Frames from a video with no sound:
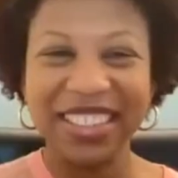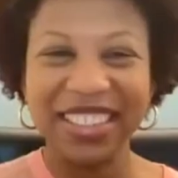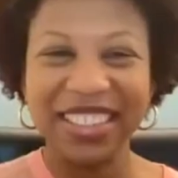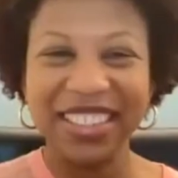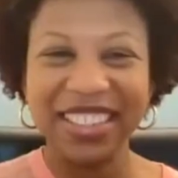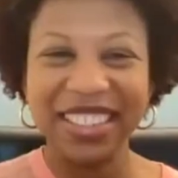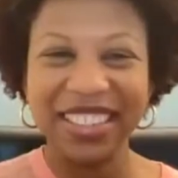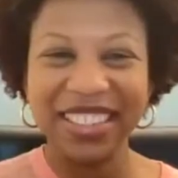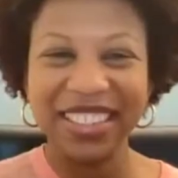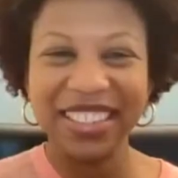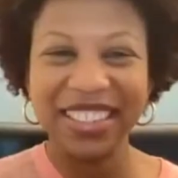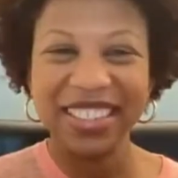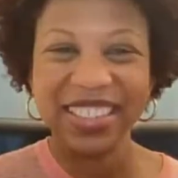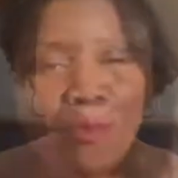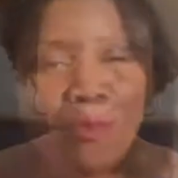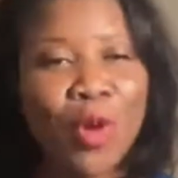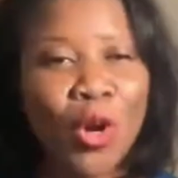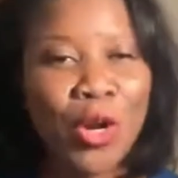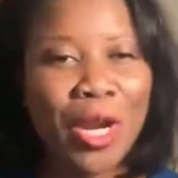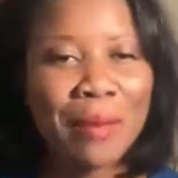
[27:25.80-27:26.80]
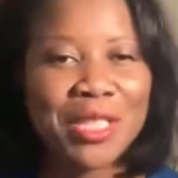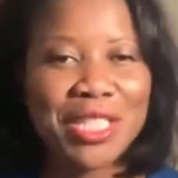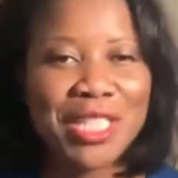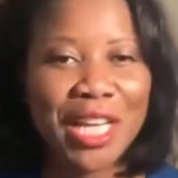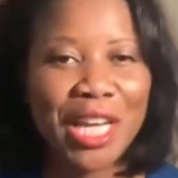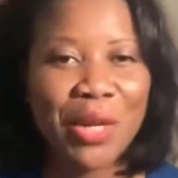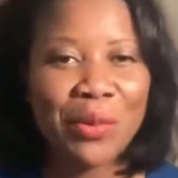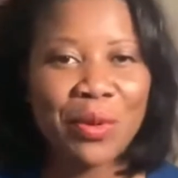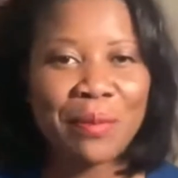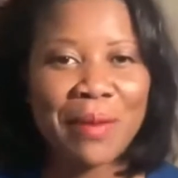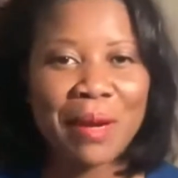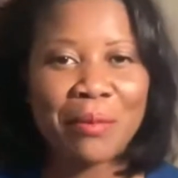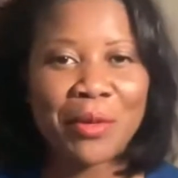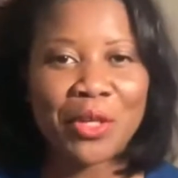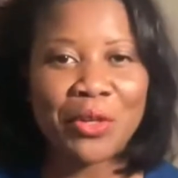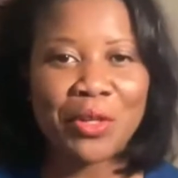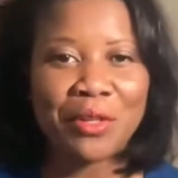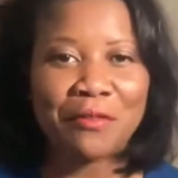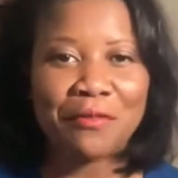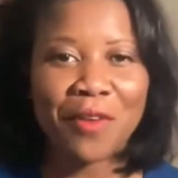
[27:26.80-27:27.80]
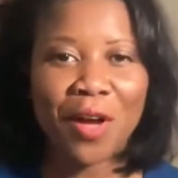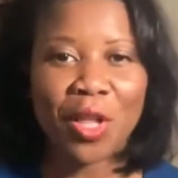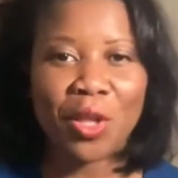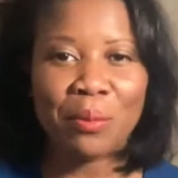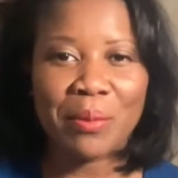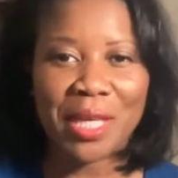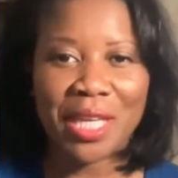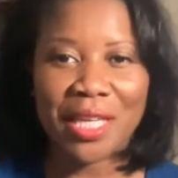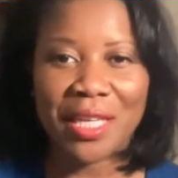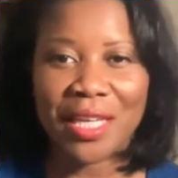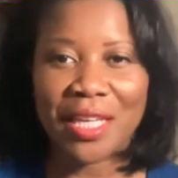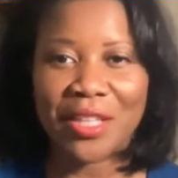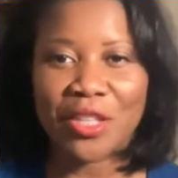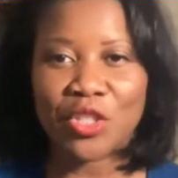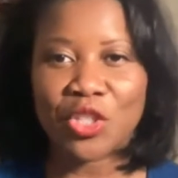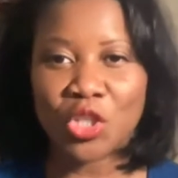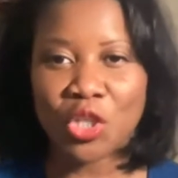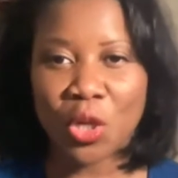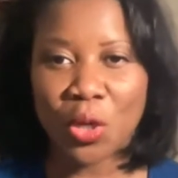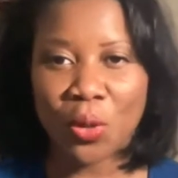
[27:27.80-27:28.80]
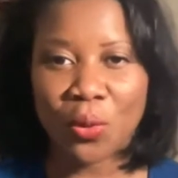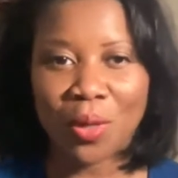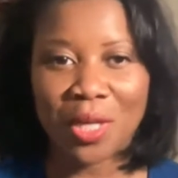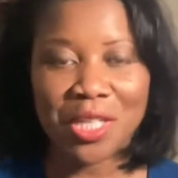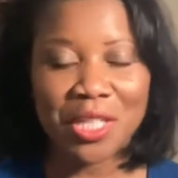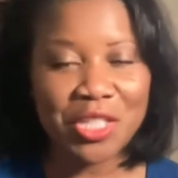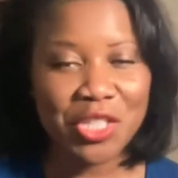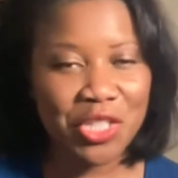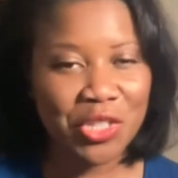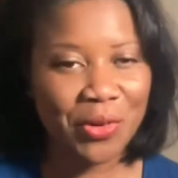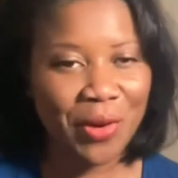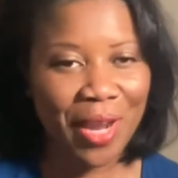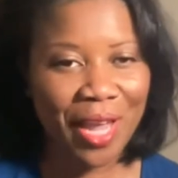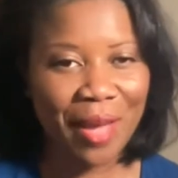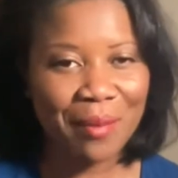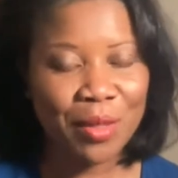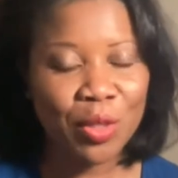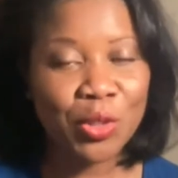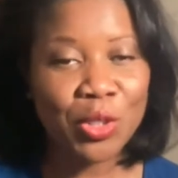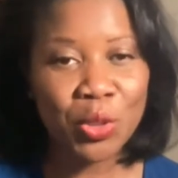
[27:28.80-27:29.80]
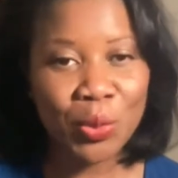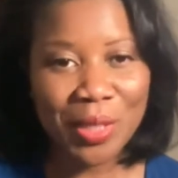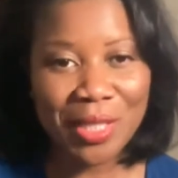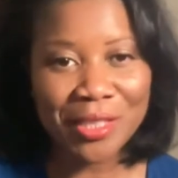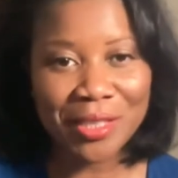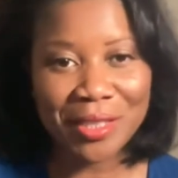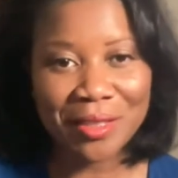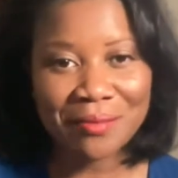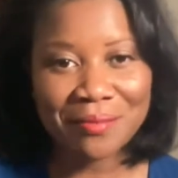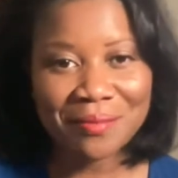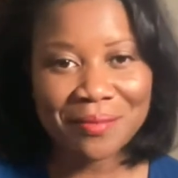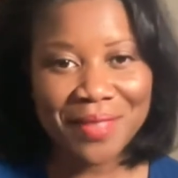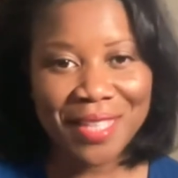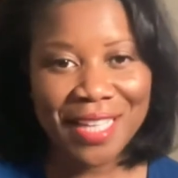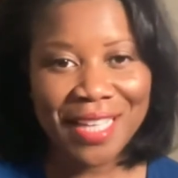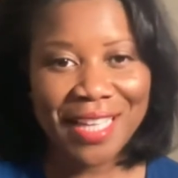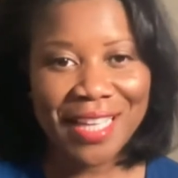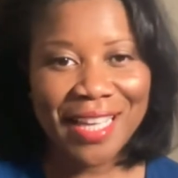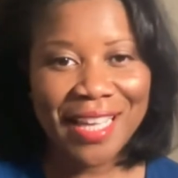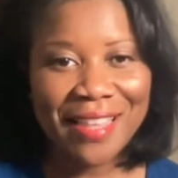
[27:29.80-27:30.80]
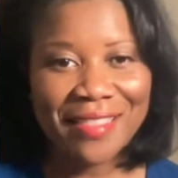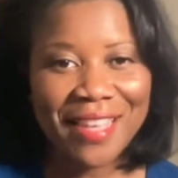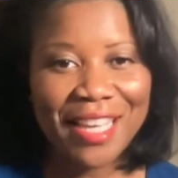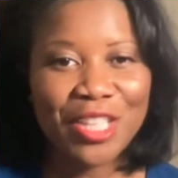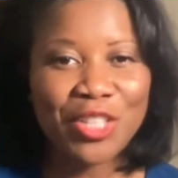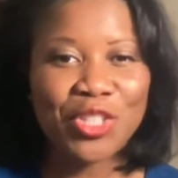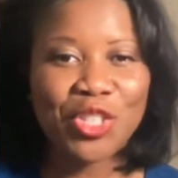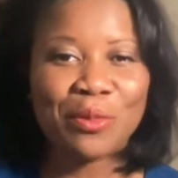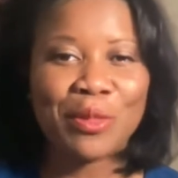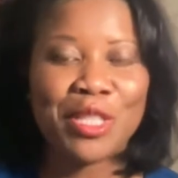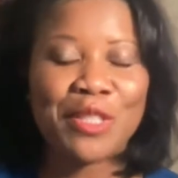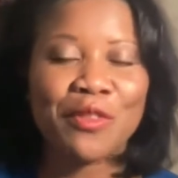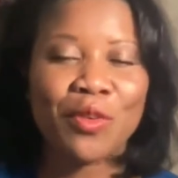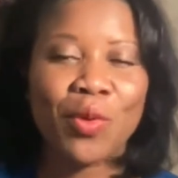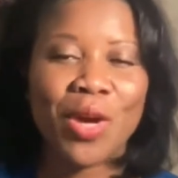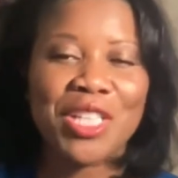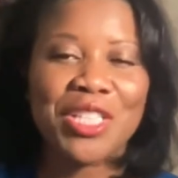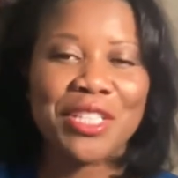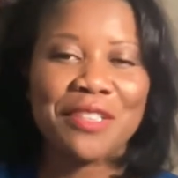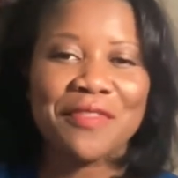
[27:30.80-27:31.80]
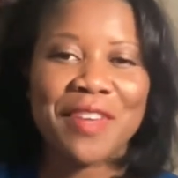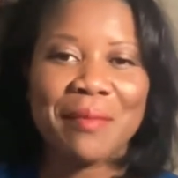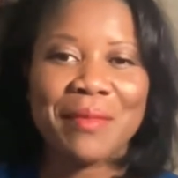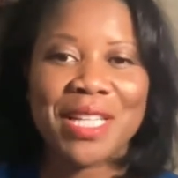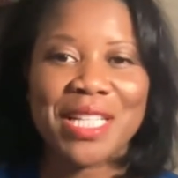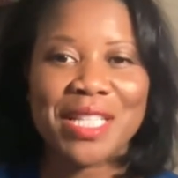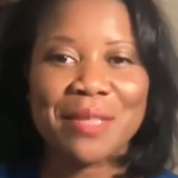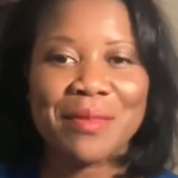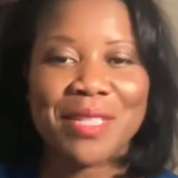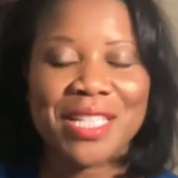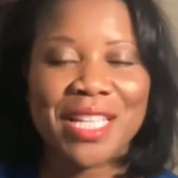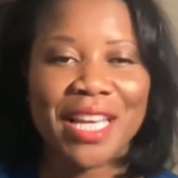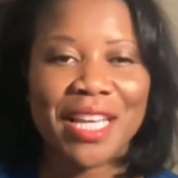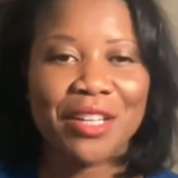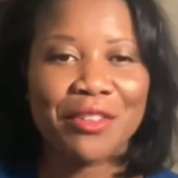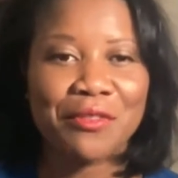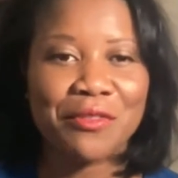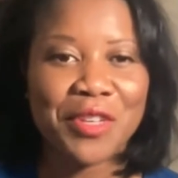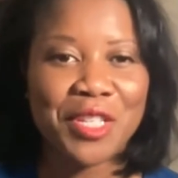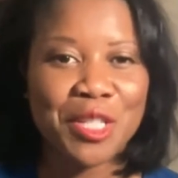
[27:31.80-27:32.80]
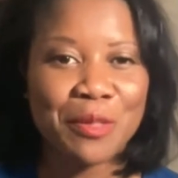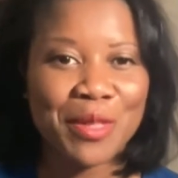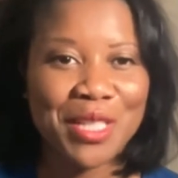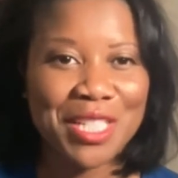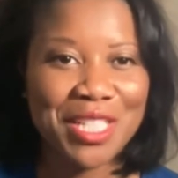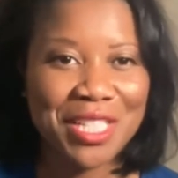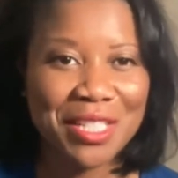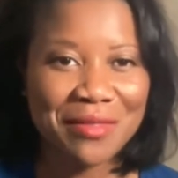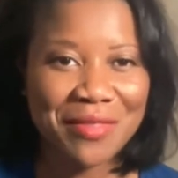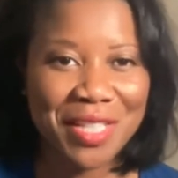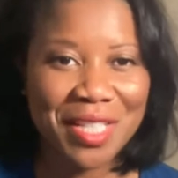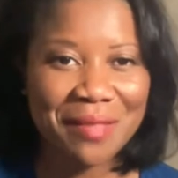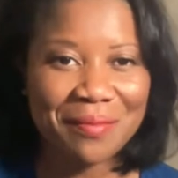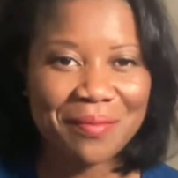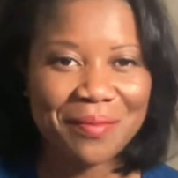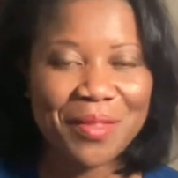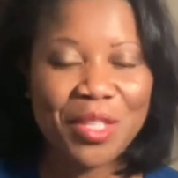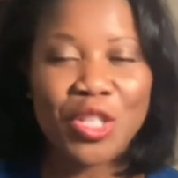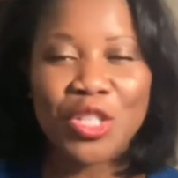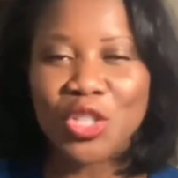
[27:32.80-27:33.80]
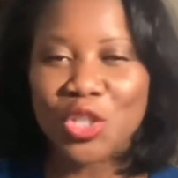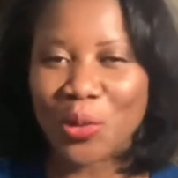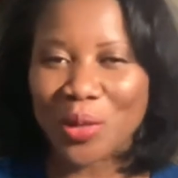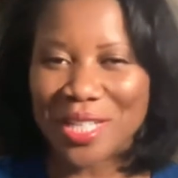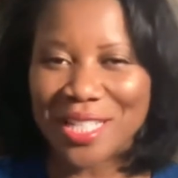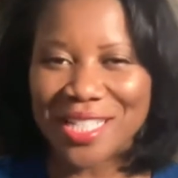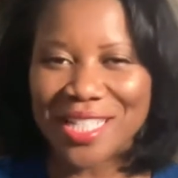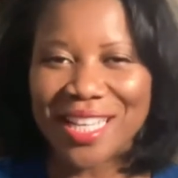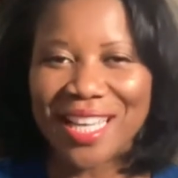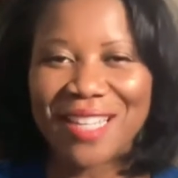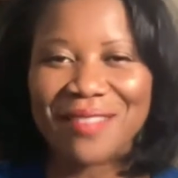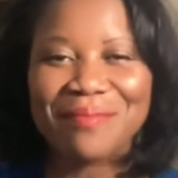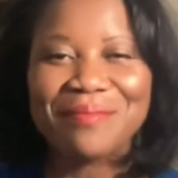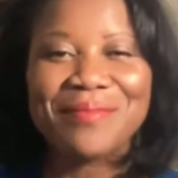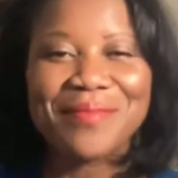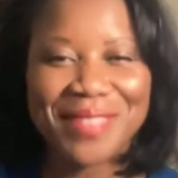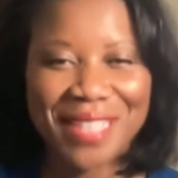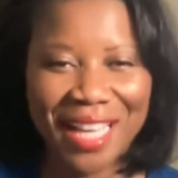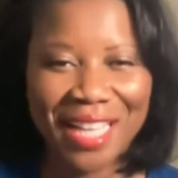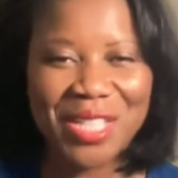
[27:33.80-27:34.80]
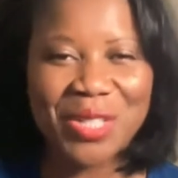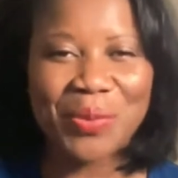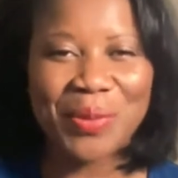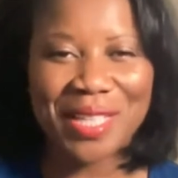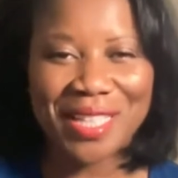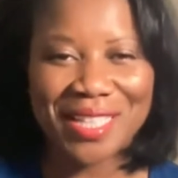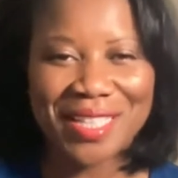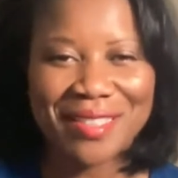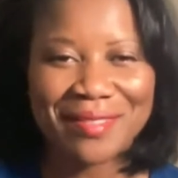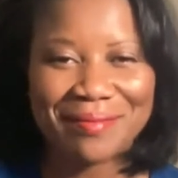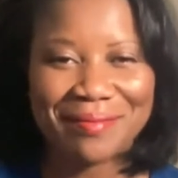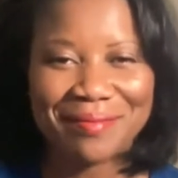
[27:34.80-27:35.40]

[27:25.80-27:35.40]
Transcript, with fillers: and that's it for our program today remember you can follow me in the show on instagram or twitter Thank you so much for watching Feminism Today on Free Speech TV. Join us again next week.